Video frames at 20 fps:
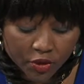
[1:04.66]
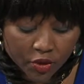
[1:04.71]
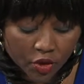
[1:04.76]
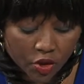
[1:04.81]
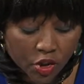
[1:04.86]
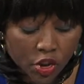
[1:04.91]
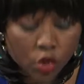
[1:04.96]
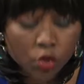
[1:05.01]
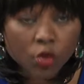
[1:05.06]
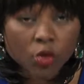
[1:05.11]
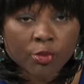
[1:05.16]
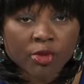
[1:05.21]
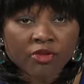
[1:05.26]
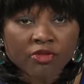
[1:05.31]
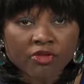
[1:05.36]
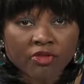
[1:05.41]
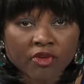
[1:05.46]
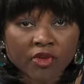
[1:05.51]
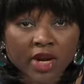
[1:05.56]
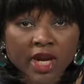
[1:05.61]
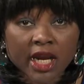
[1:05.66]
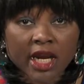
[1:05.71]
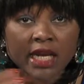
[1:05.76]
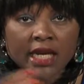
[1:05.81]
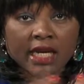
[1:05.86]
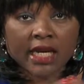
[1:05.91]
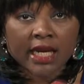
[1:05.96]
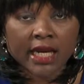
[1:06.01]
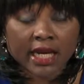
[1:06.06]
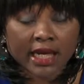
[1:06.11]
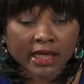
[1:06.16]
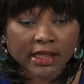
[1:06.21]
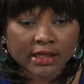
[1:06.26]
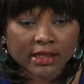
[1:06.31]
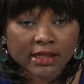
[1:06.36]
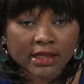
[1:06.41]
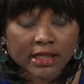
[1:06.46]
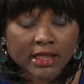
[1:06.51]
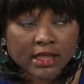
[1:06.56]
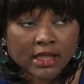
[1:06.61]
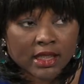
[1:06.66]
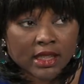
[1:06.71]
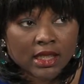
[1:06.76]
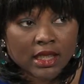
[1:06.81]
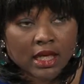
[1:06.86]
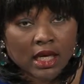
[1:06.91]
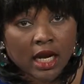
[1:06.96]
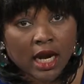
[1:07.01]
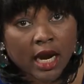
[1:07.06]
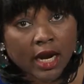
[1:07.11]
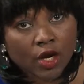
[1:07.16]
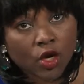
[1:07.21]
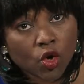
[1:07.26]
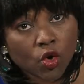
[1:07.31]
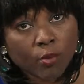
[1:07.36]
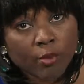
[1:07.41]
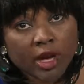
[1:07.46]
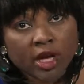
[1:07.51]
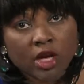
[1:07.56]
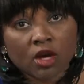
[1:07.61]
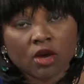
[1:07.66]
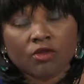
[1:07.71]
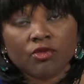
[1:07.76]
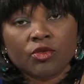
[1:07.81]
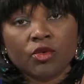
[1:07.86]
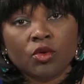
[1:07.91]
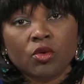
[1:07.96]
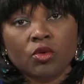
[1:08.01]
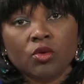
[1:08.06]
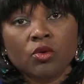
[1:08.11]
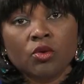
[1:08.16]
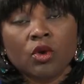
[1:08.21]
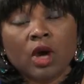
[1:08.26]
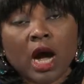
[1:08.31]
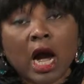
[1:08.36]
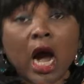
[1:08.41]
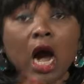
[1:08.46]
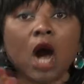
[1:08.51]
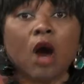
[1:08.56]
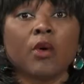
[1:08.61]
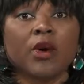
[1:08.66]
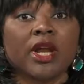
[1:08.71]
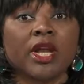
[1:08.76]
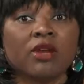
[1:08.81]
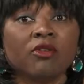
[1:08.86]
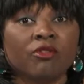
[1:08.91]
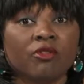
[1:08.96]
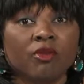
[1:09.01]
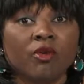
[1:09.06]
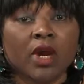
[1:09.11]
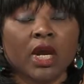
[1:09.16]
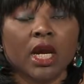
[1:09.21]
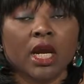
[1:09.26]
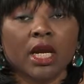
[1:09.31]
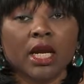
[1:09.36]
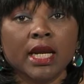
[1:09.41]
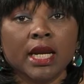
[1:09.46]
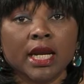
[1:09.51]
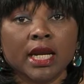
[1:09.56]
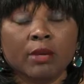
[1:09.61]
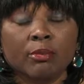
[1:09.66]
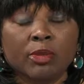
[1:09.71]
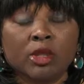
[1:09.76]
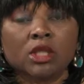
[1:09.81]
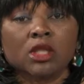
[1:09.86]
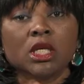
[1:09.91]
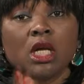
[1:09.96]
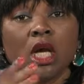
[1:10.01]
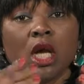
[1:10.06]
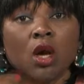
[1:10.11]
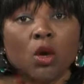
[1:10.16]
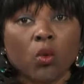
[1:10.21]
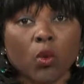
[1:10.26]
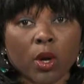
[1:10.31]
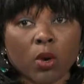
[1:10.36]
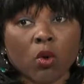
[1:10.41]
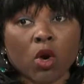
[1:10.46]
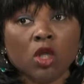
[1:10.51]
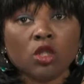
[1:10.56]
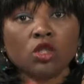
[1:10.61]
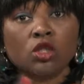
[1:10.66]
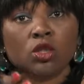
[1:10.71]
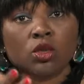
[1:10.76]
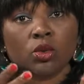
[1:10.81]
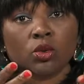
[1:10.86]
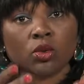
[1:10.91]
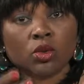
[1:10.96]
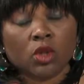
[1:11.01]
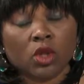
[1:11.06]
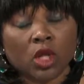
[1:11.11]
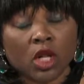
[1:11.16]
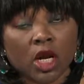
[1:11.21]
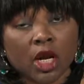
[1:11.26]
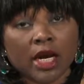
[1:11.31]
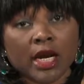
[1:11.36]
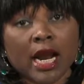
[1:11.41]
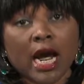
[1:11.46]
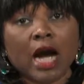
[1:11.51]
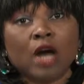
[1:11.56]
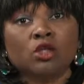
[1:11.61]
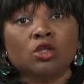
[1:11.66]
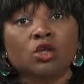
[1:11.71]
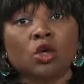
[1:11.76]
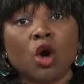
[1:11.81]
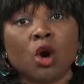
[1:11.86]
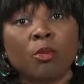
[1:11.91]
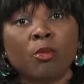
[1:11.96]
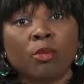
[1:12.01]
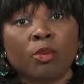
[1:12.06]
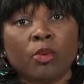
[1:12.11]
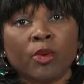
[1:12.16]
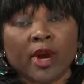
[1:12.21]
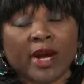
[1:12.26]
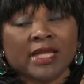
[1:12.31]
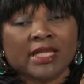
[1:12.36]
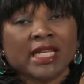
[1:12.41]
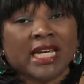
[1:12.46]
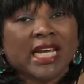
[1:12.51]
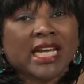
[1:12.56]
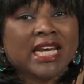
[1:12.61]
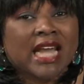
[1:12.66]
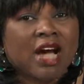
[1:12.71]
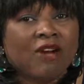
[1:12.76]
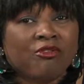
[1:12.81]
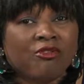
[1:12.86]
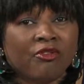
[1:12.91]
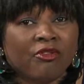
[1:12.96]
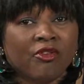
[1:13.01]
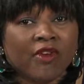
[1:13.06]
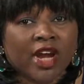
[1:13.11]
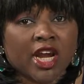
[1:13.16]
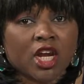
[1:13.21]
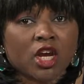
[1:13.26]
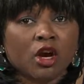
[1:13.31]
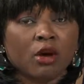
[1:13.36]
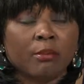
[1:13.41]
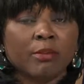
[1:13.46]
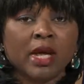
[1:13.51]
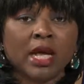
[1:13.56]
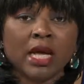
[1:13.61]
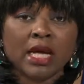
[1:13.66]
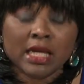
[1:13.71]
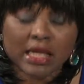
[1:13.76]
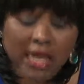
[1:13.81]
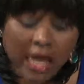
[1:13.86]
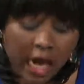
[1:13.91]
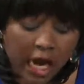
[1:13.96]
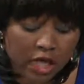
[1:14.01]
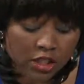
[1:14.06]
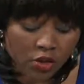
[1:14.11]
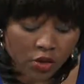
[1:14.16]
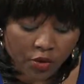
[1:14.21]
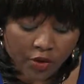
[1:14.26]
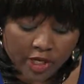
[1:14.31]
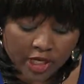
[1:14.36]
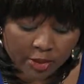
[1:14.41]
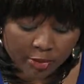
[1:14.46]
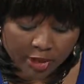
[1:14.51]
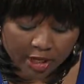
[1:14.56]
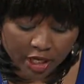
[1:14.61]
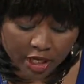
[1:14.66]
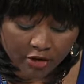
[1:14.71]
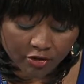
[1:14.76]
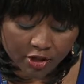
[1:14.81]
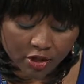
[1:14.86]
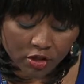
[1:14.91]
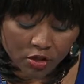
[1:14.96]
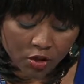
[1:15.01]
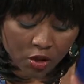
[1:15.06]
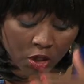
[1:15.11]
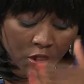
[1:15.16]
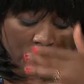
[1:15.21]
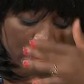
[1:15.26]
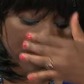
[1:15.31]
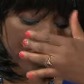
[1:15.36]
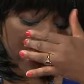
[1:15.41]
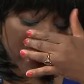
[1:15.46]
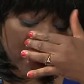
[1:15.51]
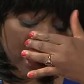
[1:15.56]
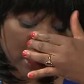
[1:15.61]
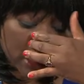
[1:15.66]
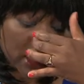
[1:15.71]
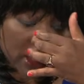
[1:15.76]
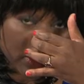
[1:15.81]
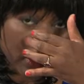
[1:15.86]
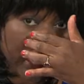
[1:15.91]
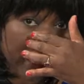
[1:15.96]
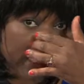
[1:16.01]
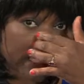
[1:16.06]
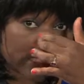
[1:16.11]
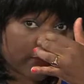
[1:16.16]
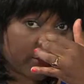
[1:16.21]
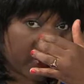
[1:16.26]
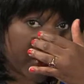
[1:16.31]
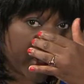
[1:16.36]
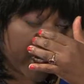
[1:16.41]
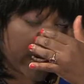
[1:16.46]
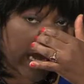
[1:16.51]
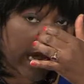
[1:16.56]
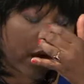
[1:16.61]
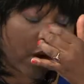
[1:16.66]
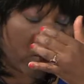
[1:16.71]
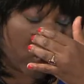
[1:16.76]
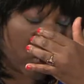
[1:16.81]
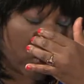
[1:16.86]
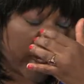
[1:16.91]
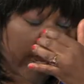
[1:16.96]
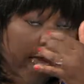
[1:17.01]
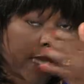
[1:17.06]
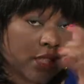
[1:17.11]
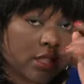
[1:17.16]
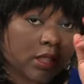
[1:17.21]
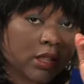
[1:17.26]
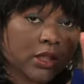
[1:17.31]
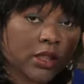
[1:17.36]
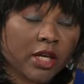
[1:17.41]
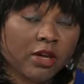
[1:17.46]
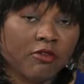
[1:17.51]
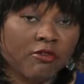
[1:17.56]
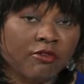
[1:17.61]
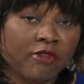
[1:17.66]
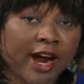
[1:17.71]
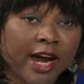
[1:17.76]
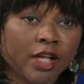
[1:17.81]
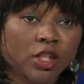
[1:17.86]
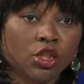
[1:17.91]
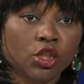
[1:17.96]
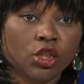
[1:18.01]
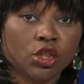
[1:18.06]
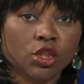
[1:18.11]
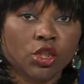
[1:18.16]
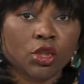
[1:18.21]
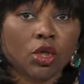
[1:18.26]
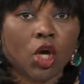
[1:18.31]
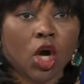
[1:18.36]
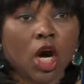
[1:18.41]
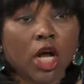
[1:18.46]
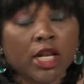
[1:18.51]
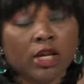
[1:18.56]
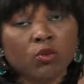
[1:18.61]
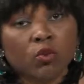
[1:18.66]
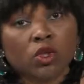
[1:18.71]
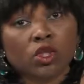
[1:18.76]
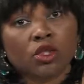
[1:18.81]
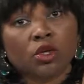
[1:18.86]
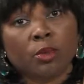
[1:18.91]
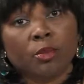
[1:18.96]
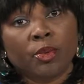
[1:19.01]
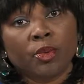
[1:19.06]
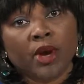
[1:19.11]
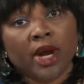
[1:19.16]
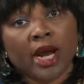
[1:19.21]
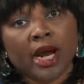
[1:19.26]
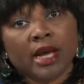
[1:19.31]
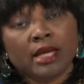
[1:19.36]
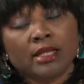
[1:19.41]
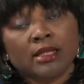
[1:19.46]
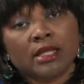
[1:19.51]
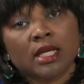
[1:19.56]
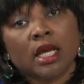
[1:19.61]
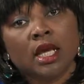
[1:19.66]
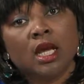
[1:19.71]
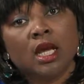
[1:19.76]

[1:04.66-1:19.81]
you will be free indeed." I know many of you are already free indeed, but we want to learn how to operate in that freedom that has already been given to us. So at this point, I would like to invite you to call in with your prayers,